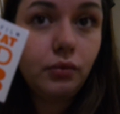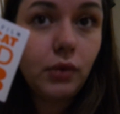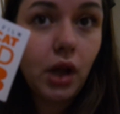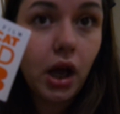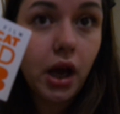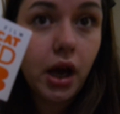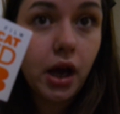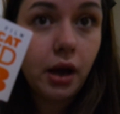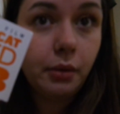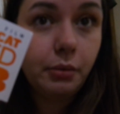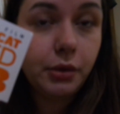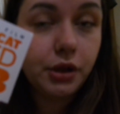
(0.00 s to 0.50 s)

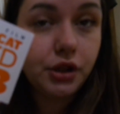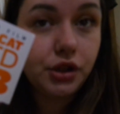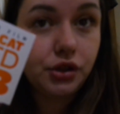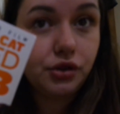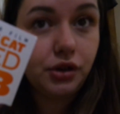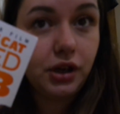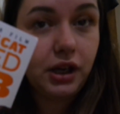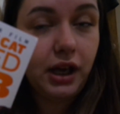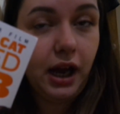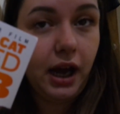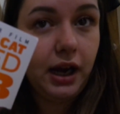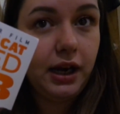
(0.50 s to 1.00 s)
A
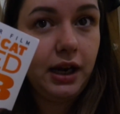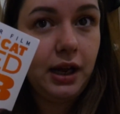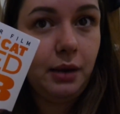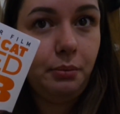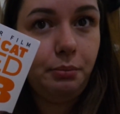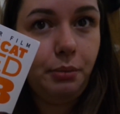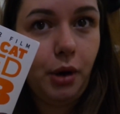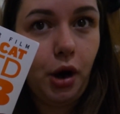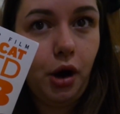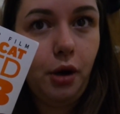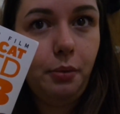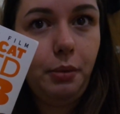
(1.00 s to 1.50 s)
Street Cat Named
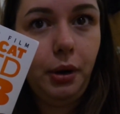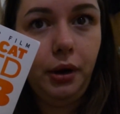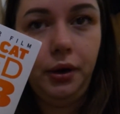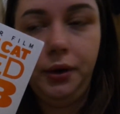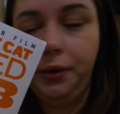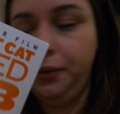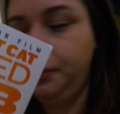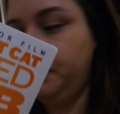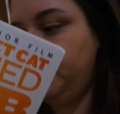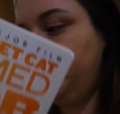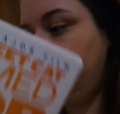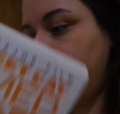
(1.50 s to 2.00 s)
Bob,
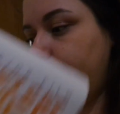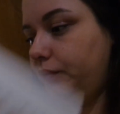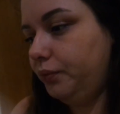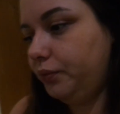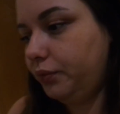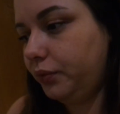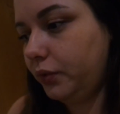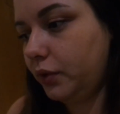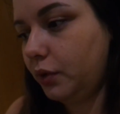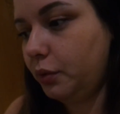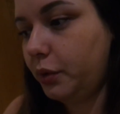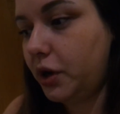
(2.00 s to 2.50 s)

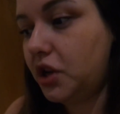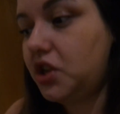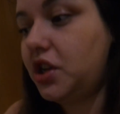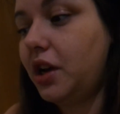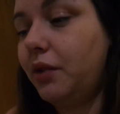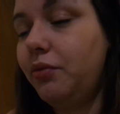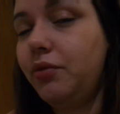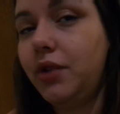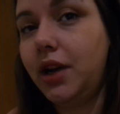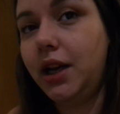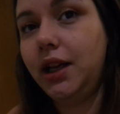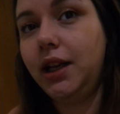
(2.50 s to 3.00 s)
which
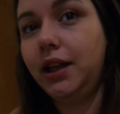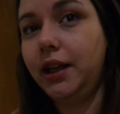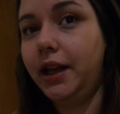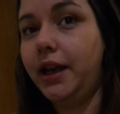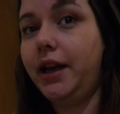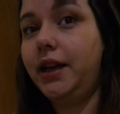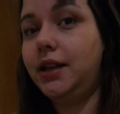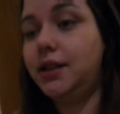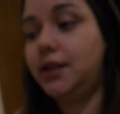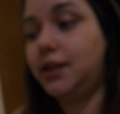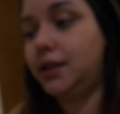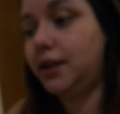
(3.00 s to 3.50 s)
I'm really
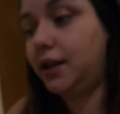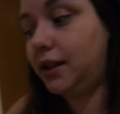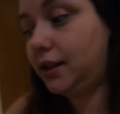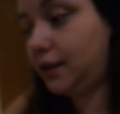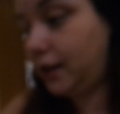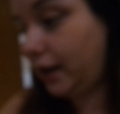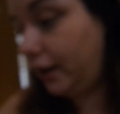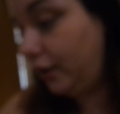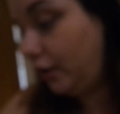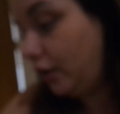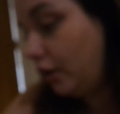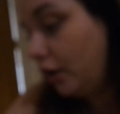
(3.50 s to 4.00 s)
late to this,
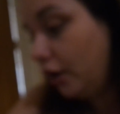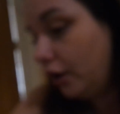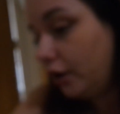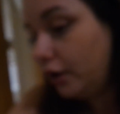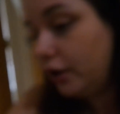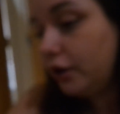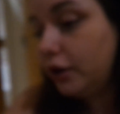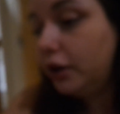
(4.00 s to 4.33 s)
I know.